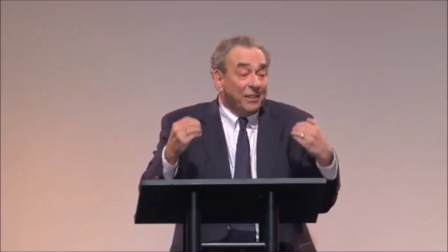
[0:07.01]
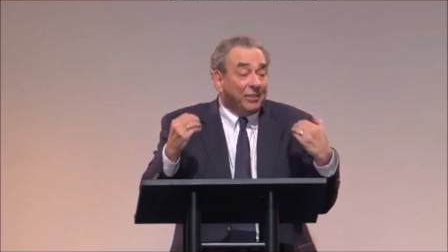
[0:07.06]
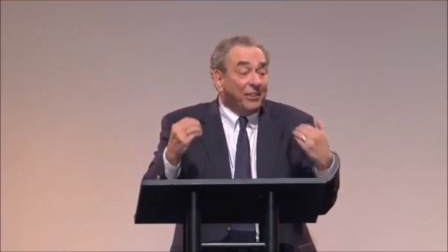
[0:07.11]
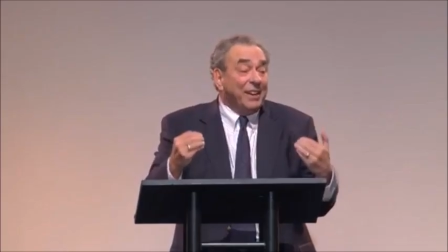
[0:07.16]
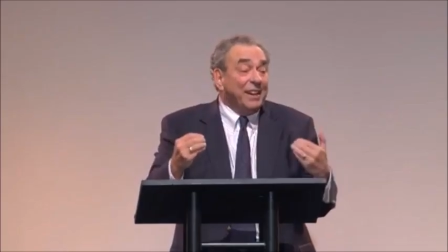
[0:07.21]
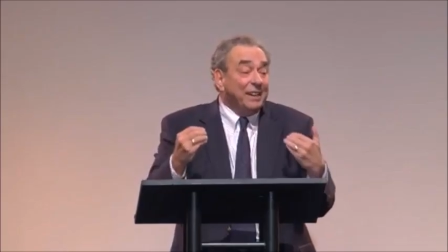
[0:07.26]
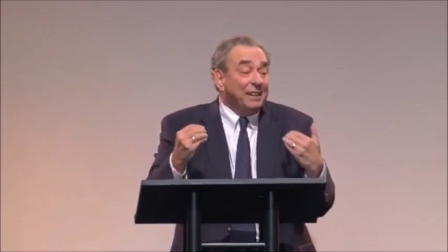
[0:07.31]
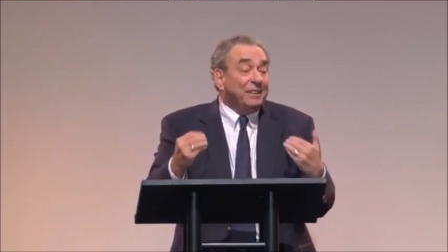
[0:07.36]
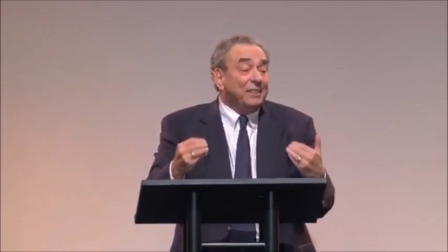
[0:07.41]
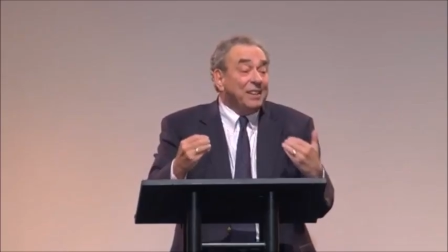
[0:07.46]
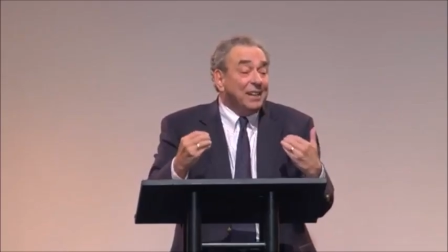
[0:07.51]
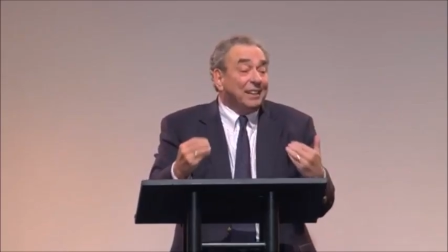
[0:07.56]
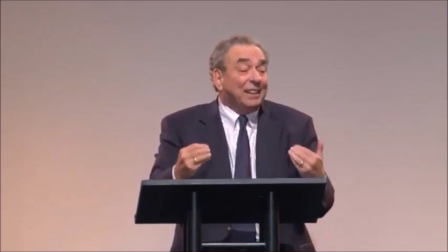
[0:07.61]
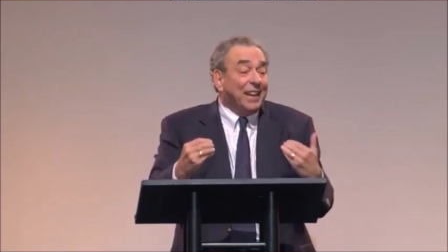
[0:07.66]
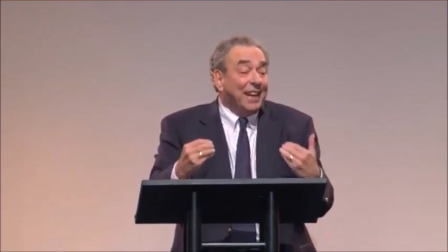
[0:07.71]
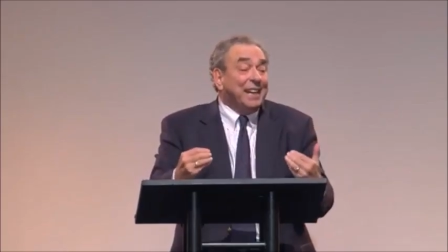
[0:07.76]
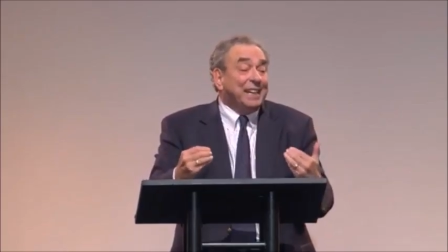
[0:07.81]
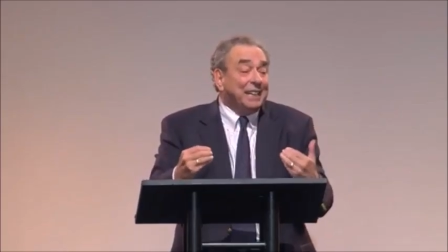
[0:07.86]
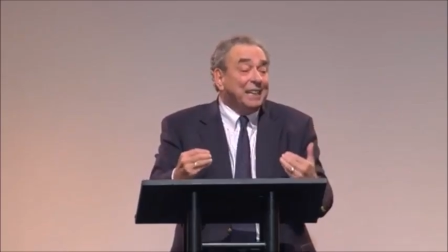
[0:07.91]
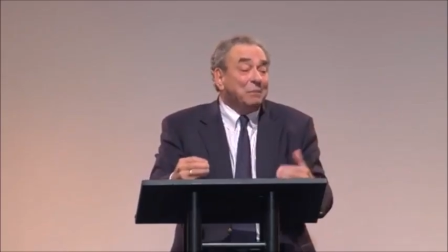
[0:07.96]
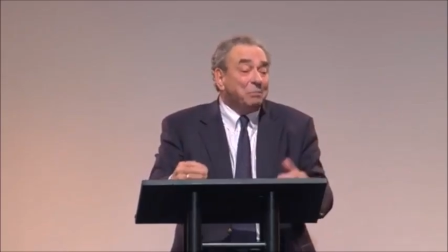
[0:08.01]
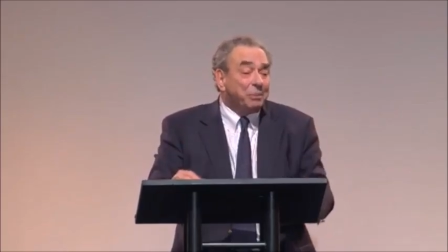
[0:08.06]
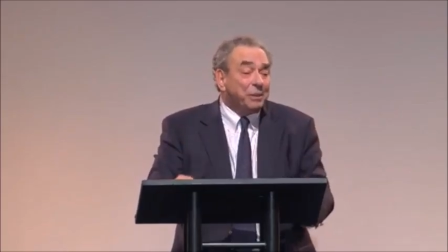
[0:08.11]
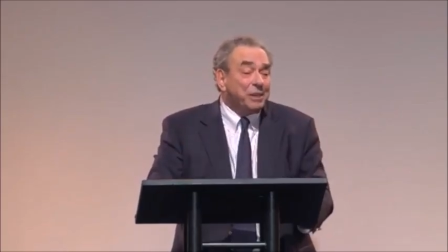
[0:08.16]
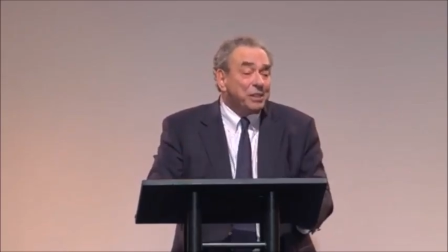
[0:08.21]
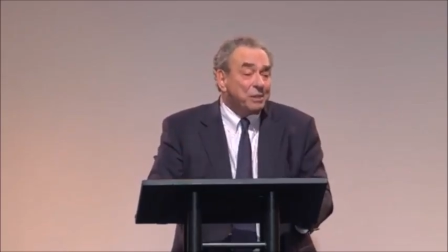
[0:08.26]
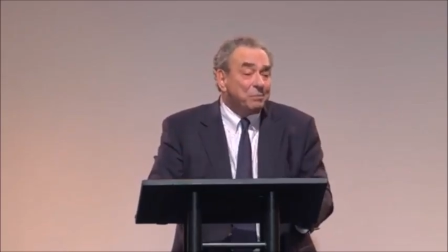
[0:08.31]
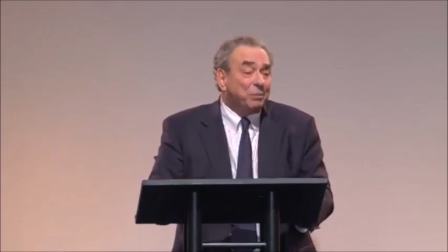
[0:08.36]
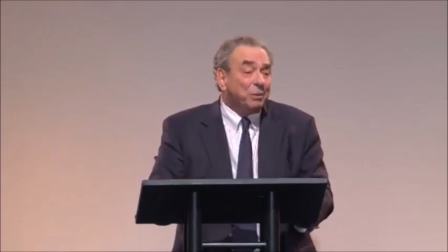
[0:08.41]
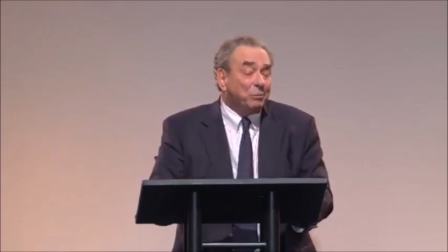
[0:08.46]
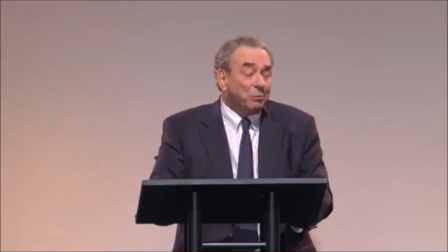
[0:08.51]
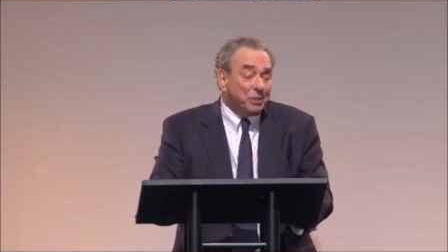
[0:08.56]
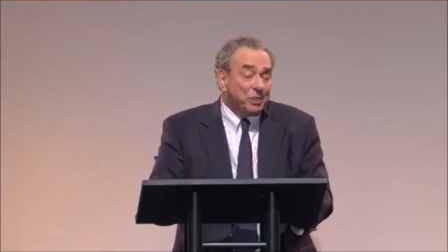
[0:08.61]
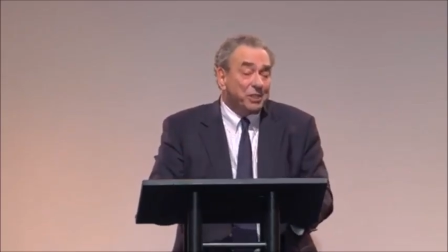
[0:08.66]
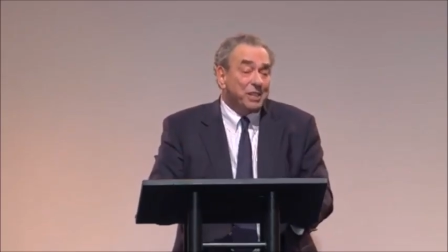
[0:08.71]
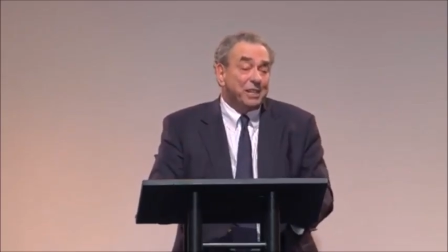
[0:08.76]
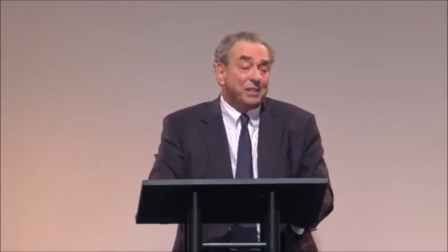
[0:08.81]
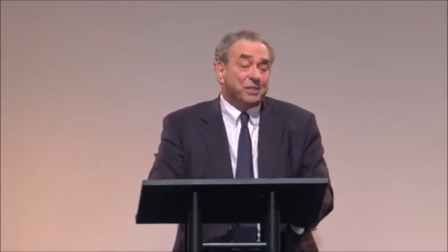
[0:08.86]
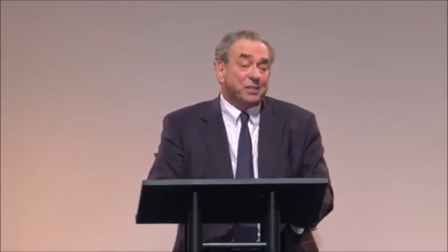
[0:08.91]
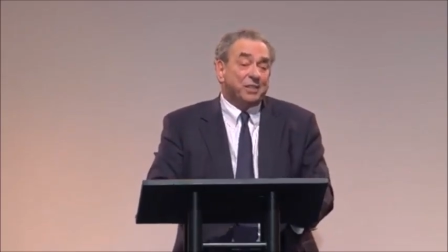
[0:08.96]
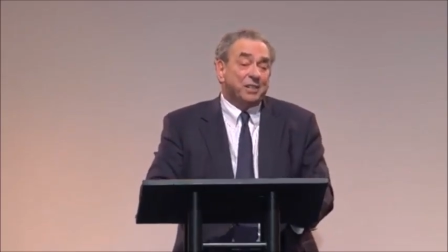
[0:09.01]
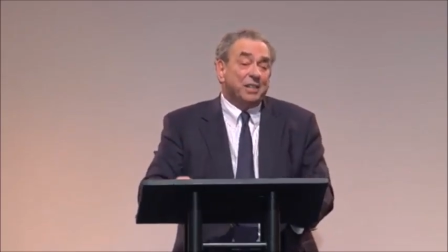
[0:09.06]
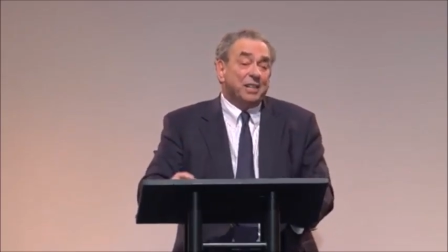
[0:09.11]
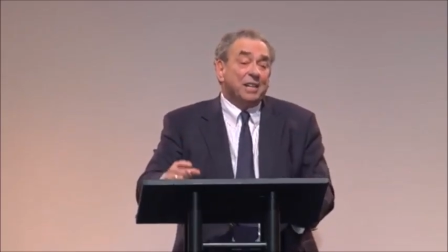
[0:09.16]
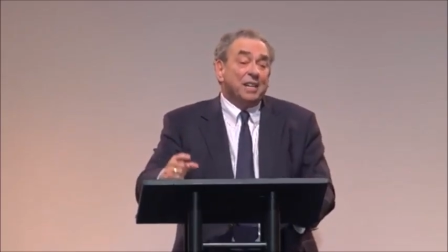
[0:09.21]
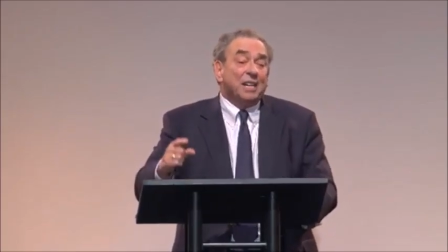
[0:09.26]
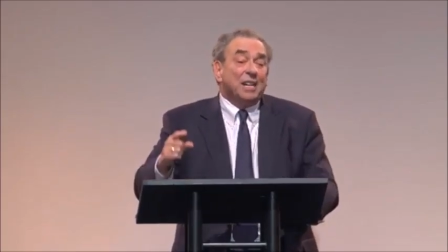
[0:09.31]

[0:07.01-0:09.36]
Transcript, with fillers: The thing, the enlightening principle was this